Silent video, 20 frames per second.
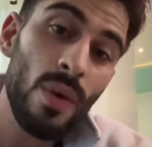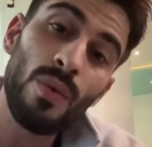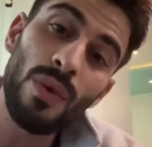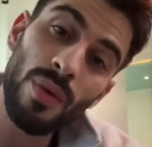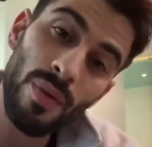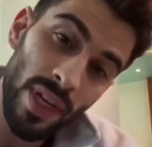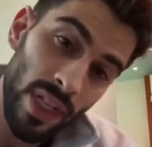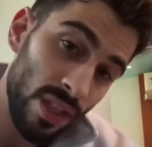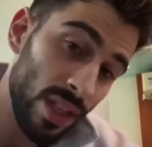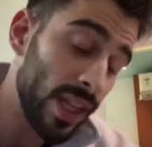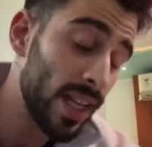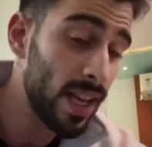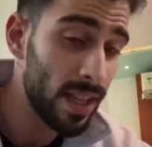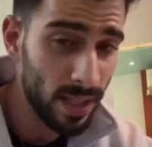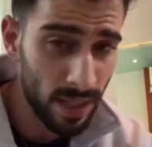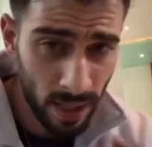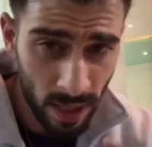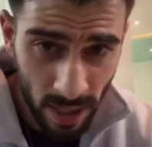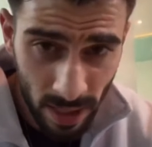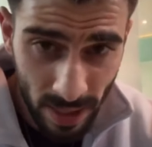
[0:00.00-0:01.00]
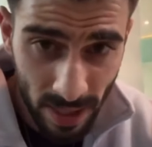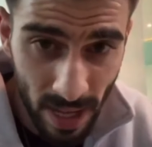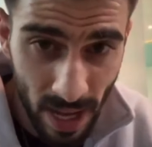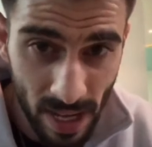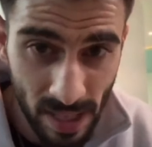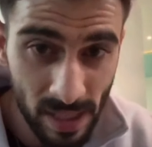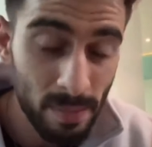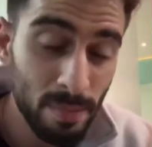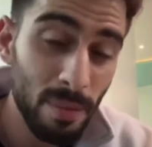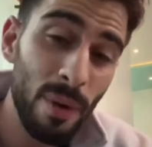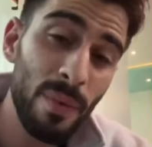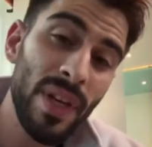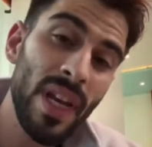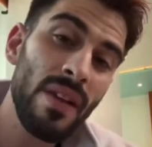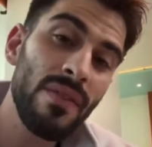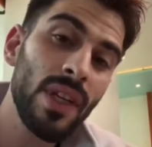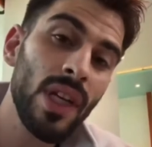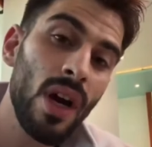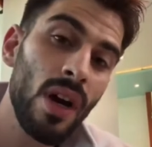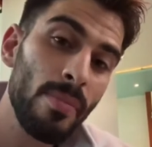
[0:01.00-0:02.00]
we were together, yes, but we
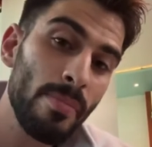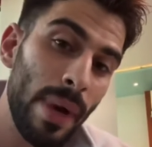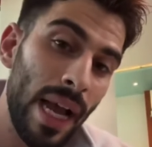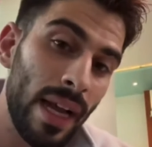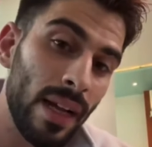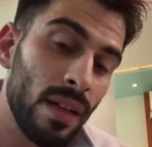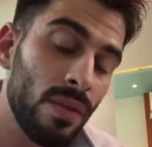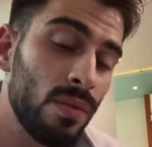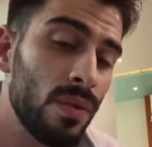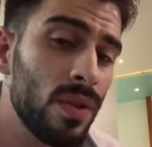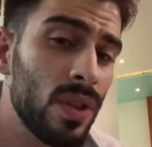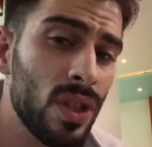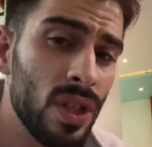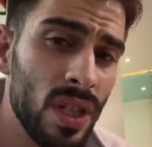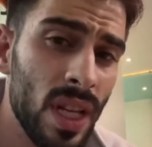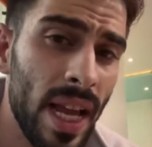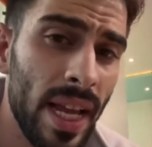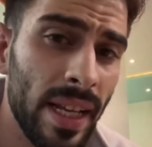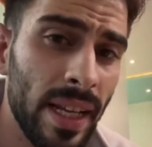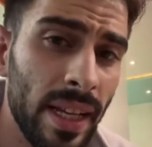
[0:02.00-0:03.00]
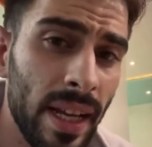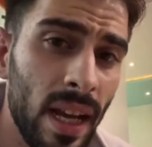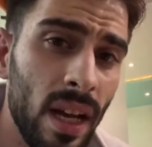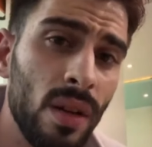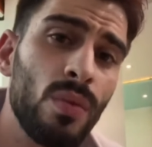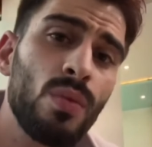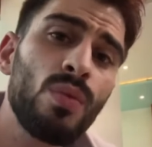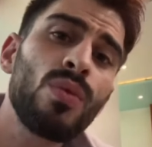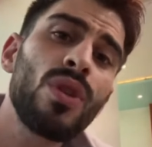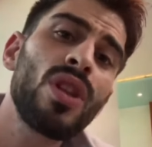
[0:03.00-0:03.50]
never got back. We were just hanging out.